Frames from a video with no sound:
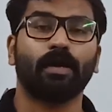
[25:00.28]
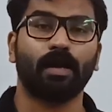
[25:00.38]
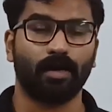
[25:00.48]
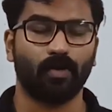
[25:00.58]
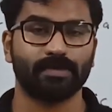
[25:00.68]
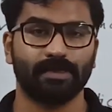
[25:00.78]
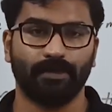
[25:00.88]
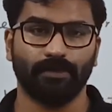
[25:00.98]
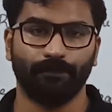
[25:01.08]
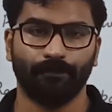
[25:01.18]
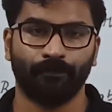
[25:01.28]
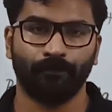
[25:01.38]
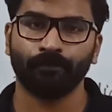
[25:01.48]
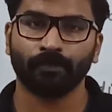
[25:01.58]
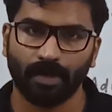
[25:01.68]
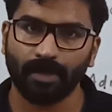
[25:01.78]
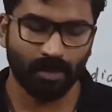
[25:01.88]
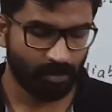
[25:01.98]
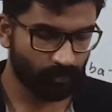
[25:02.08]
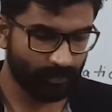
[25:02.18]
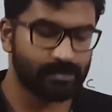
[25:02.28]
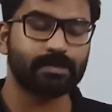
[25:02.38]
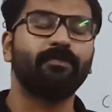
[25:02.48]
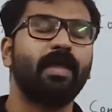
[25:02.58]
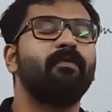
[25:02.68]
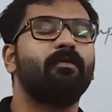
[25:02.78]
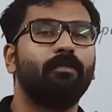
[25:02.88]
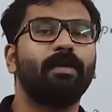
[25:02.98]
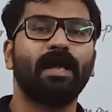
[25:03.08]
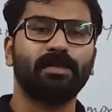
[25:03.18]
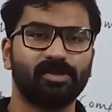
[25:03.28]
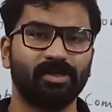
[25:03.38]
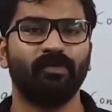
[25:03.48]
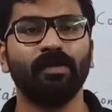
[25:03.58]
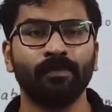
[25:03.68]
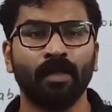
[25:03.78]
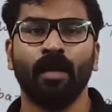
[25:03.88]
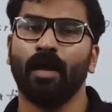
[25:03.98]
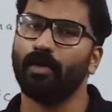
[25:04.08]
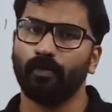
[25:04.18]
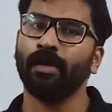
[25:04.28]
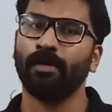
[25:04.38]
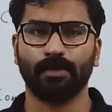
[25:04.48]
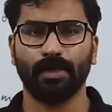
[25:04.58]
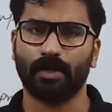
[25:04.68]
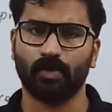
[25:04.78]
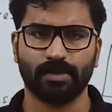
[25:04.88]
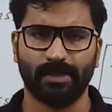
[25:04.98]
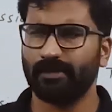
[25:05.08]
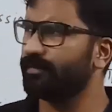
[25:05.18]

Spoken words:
Carnot cycle, right? So this is the way we will be achieving our Carnot cycle.